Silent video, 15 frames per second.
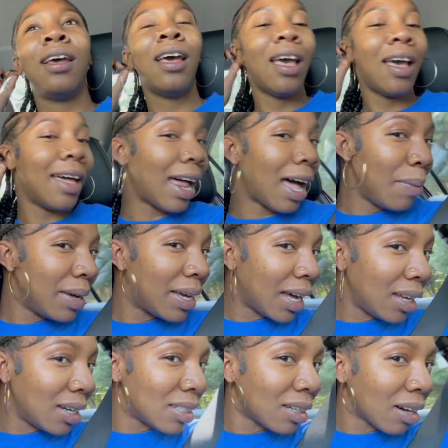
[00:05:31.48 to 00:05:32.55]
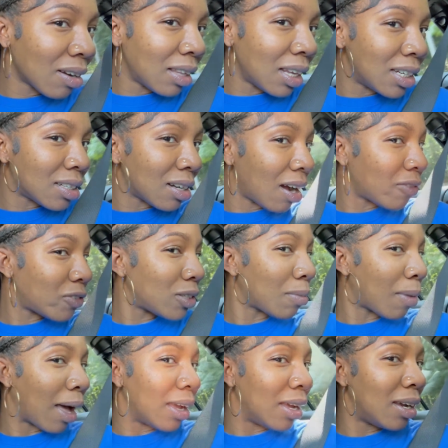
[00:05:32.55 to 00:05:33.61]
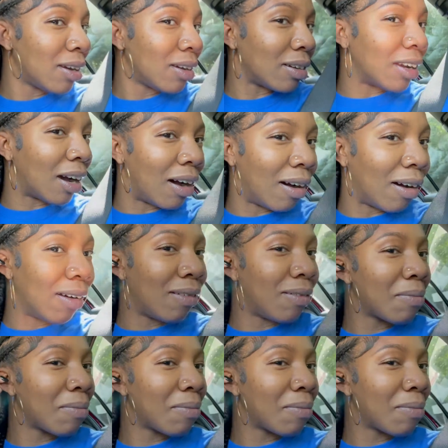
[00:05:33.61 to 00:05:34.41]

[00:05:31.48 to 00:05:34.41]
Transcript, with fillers: And I be cutting the circulation off to my ear, y'all.